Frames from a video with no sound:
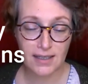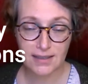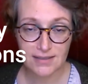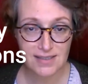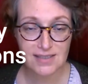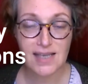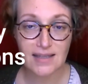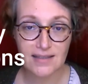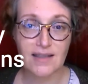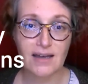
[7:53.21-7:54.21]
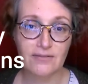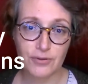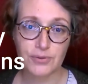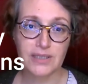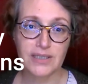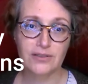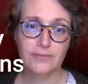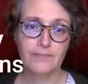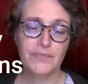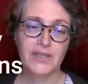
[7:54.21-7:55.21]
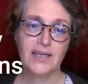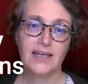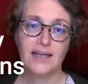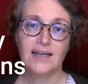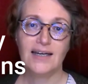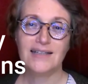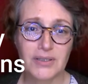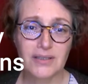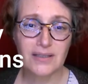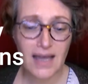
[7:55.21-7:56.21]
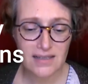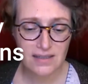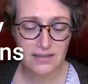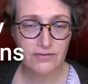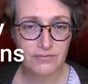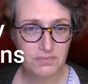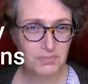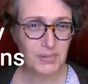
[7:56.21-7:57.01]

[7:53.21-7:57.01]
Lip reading: set that for the reader. And then the last kind of